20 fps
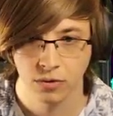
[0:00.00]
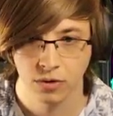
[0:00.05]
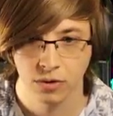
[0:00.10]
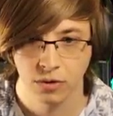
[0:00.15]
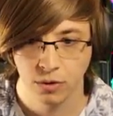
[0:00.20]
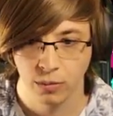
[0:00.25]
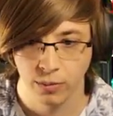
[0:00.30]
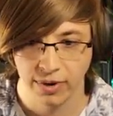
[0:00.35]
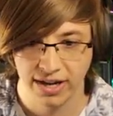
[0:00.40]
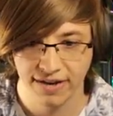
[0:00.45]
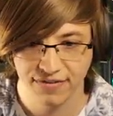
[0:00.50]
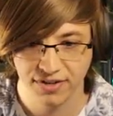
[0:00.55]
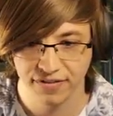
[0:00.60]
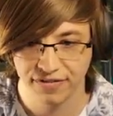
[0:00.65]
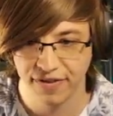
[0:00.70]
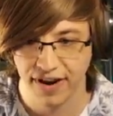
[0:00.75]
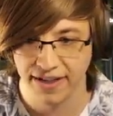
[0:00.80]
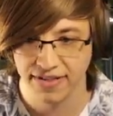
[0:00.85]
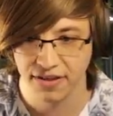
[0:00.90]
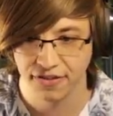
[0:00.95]
We have to
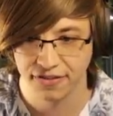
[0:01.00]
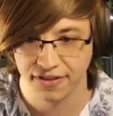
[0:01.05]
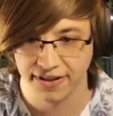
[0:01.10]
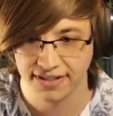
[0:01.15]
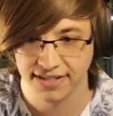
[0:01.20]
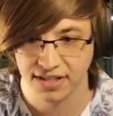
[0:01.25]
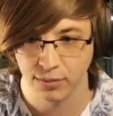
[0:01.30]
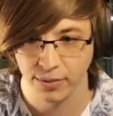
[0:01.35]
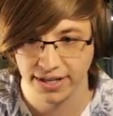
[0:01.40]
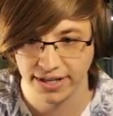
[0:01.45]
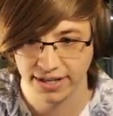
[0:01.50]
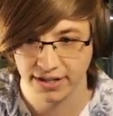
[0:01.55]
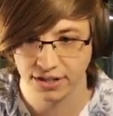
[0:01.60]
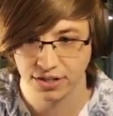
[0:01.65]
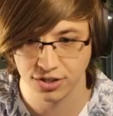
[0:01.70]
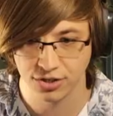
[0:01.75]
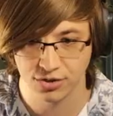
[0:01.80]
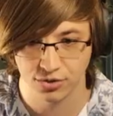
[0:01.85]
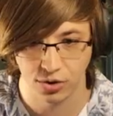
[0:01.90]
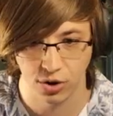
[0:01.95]
find the things that we can
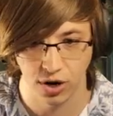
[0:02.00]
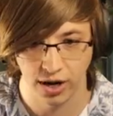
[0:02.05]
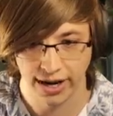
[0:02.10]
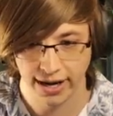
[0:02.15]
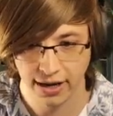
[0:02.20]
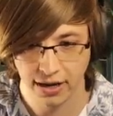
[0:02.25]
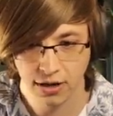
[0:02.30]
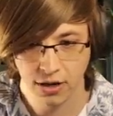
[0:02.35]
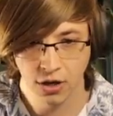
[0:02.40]
destroy.